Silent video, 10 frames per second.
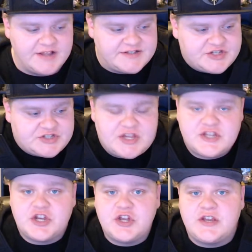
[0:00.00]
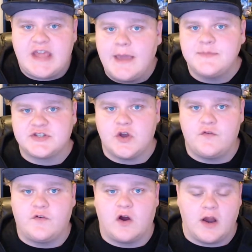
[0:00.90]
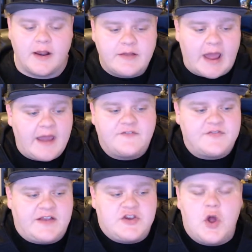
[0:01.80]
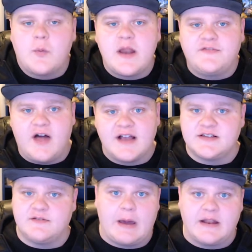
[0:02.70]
just such a good game so far, and I've had no red flags about its